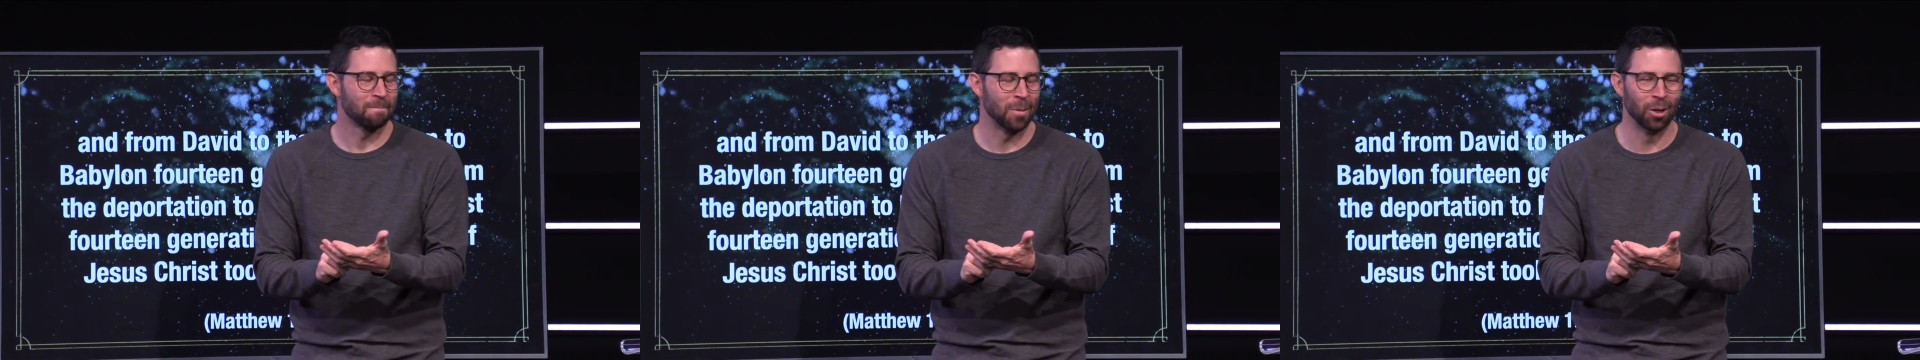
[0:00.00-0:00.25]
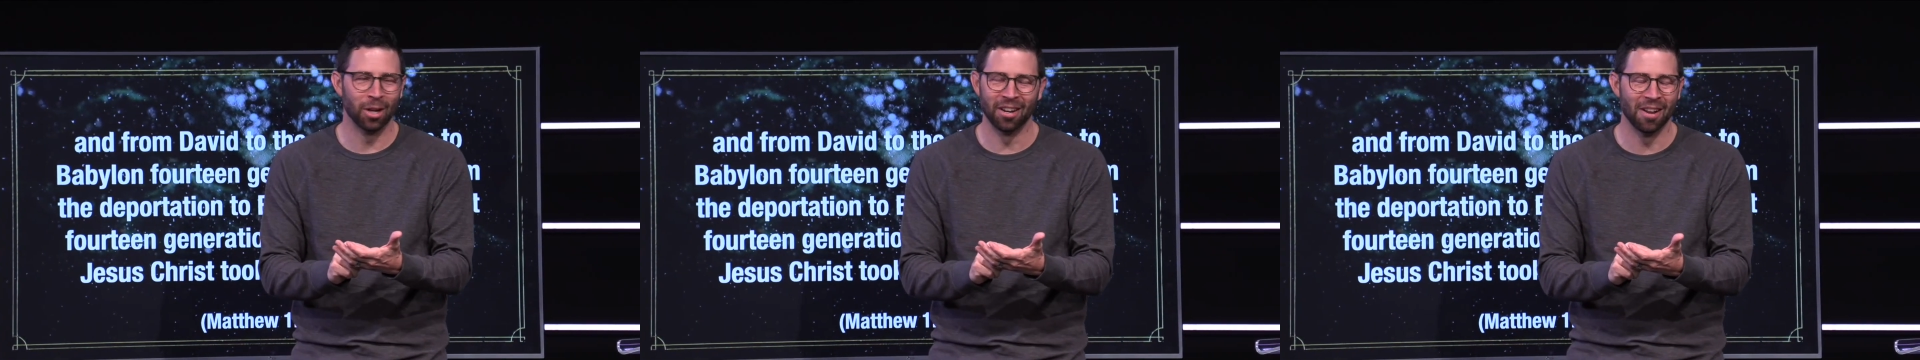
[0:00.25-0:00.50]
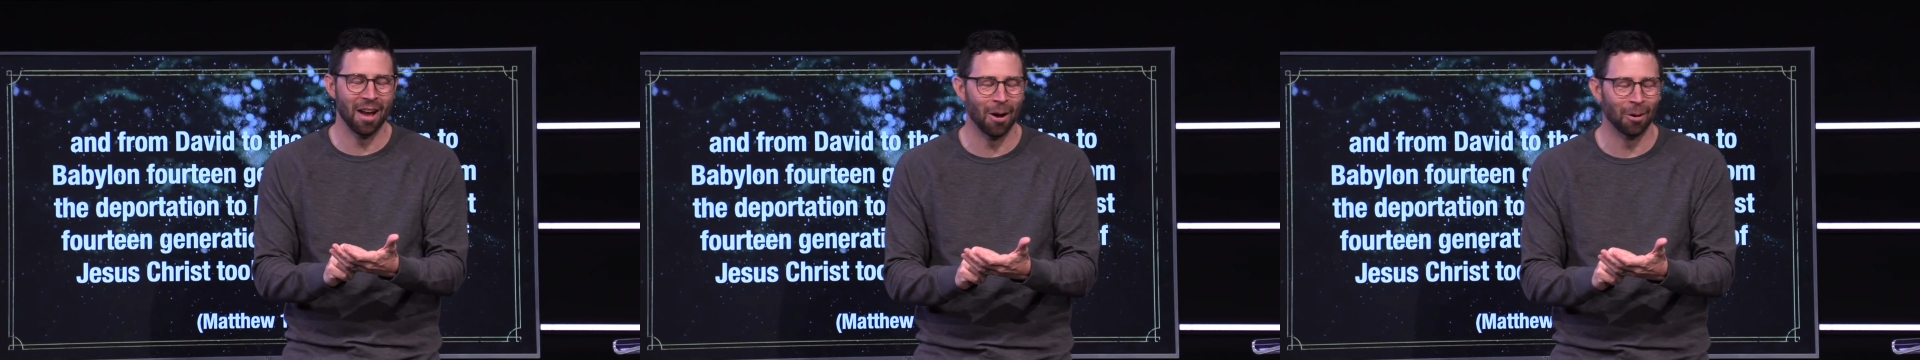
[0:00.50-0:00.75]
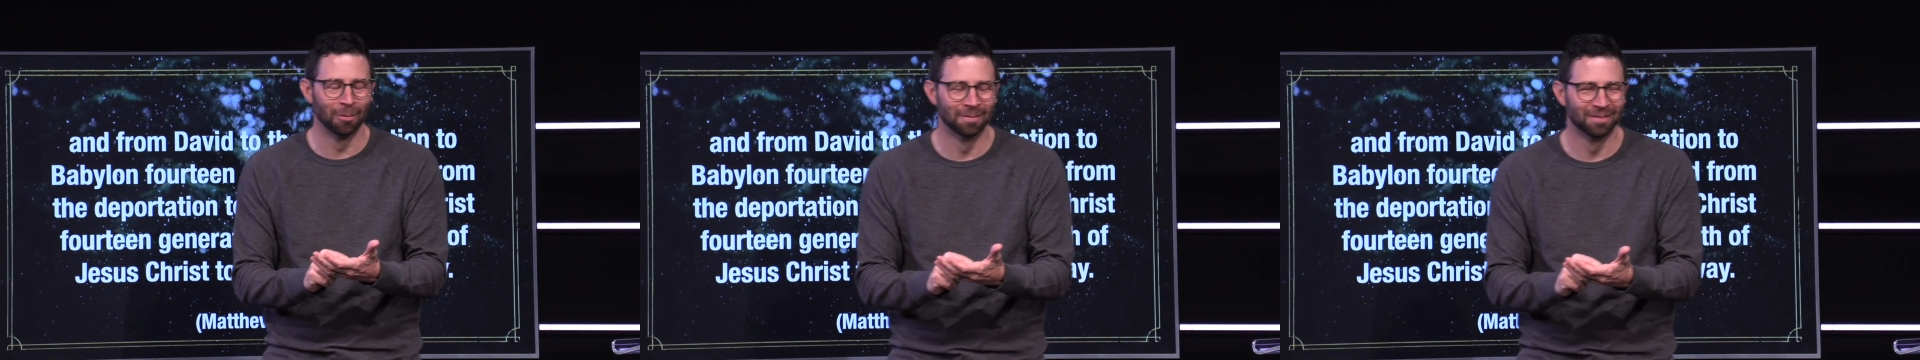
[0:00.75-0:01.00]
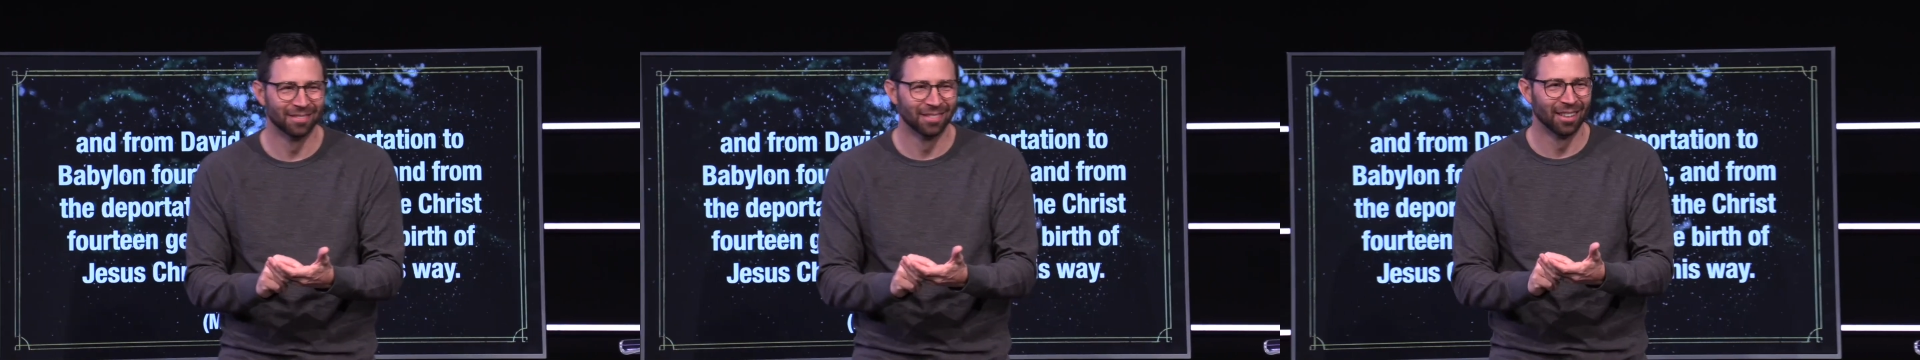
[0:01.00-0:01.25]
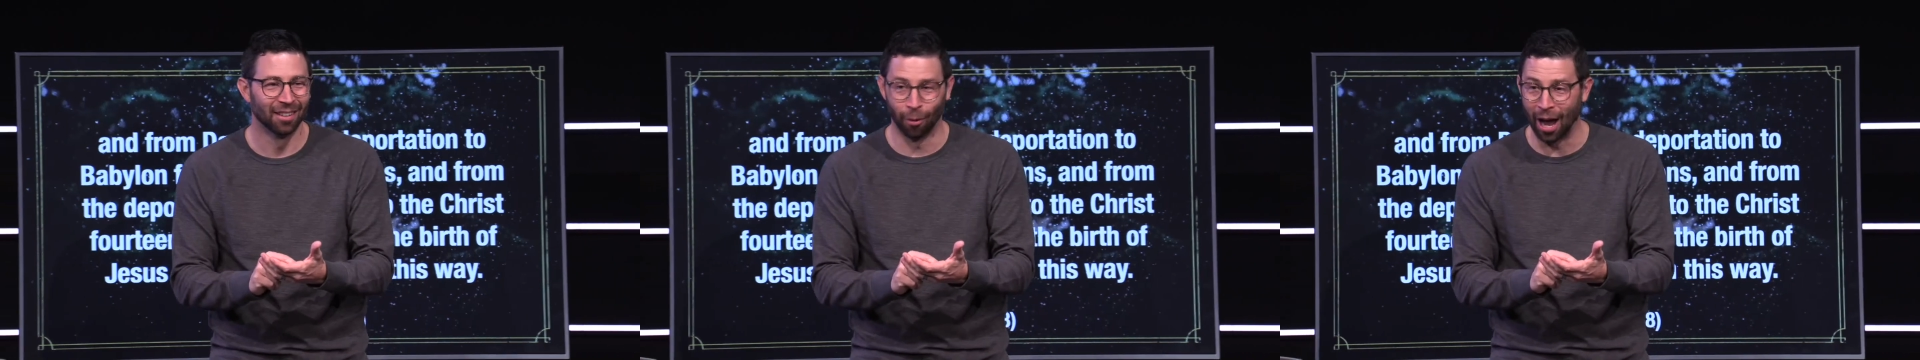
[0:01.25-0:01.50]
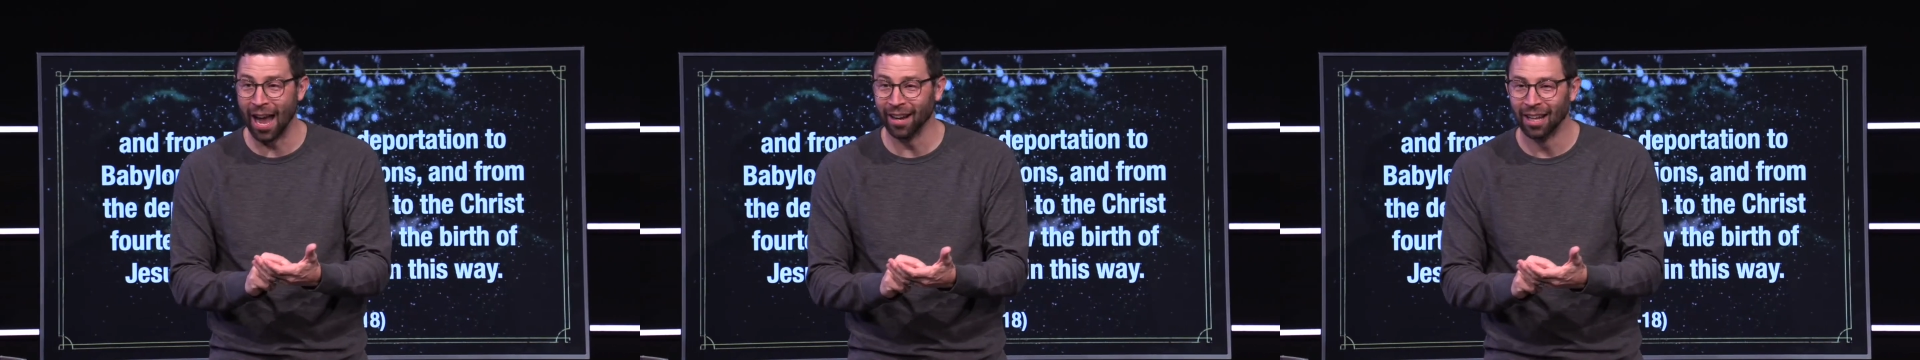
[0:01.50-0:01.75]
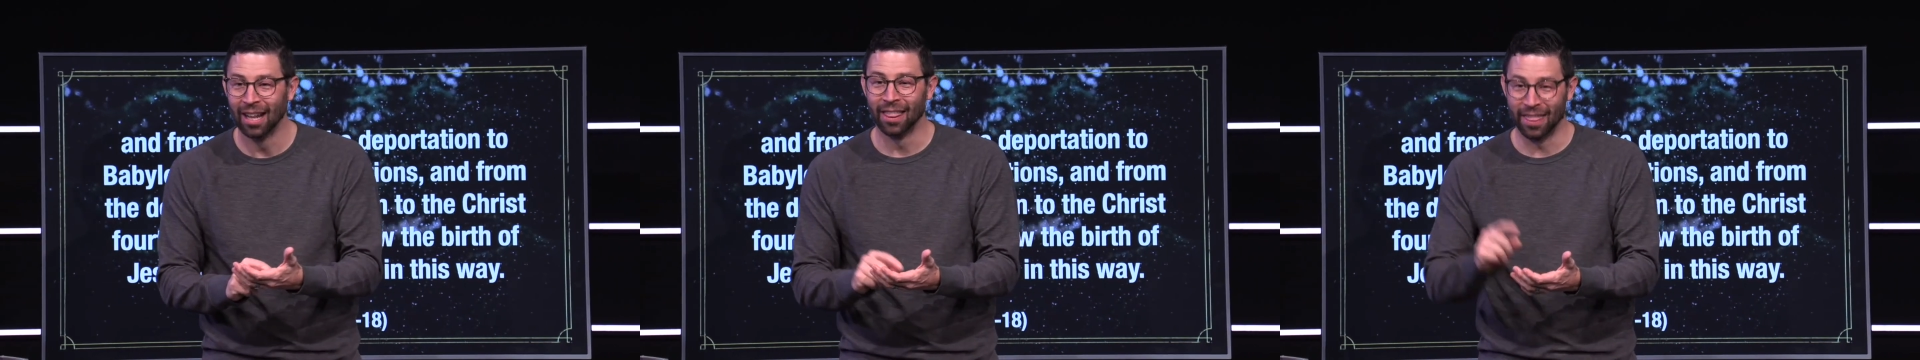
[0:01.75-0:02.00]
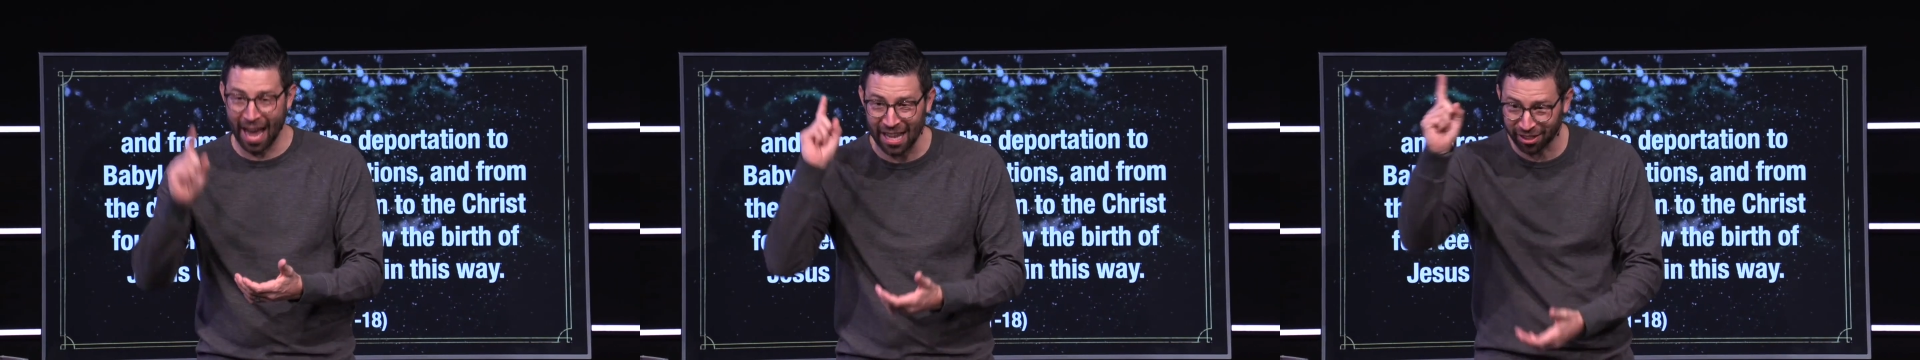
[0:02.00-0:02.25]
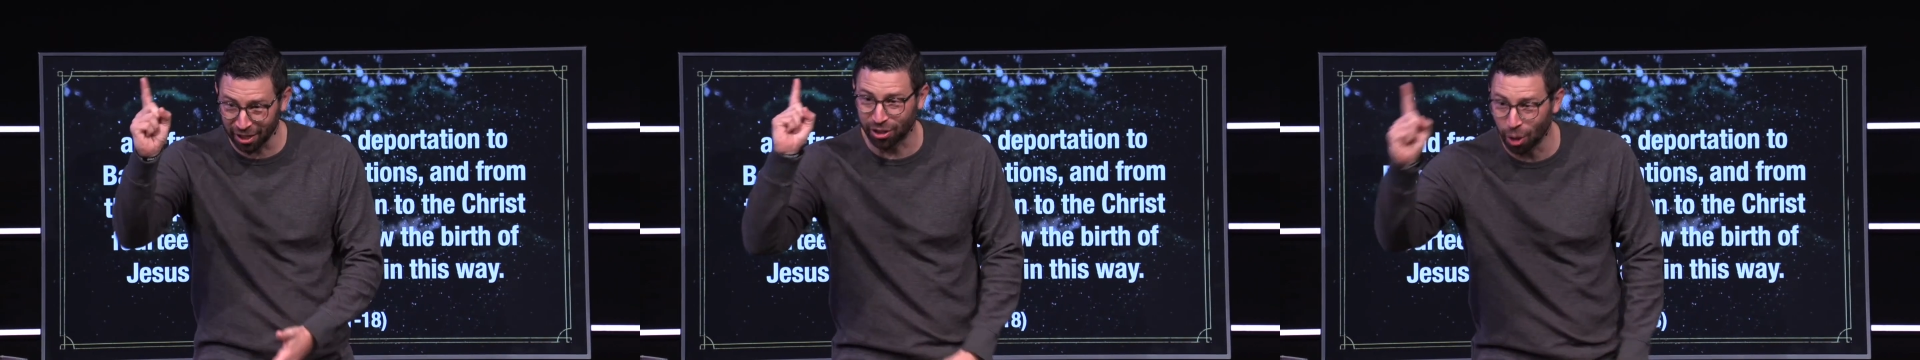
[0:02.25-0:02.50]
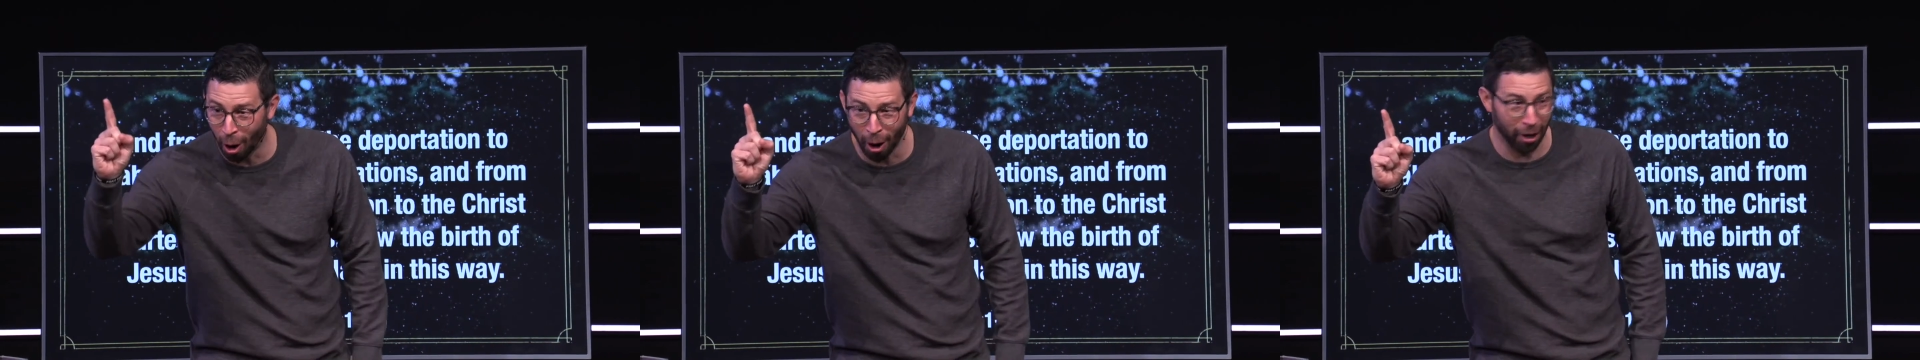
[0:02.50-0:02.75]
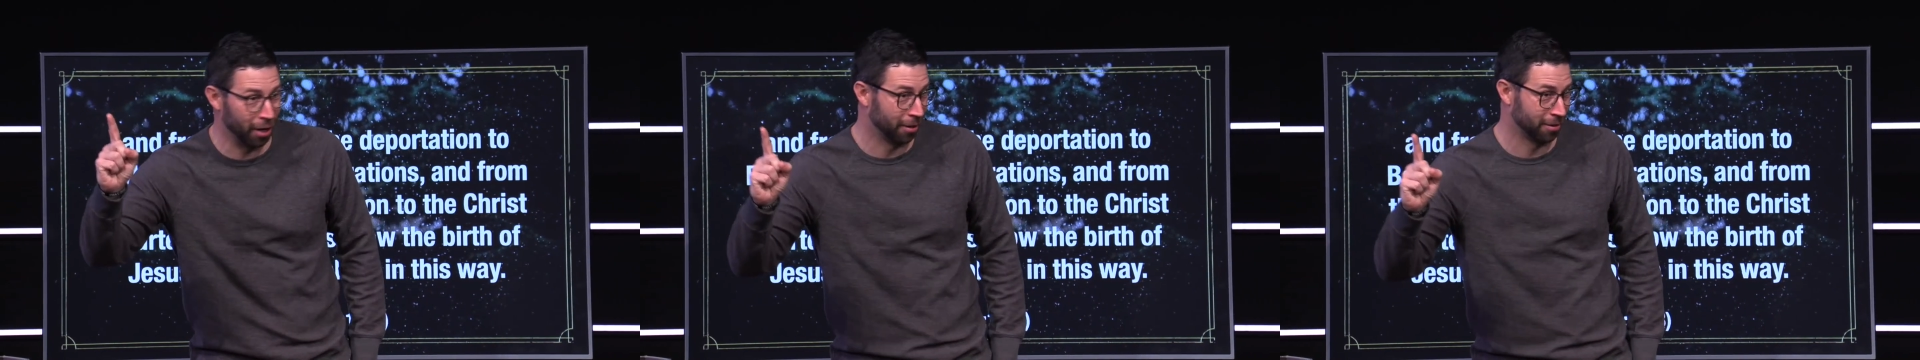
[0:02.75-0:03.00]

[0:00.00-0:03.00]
You didn't know, right? That's the story.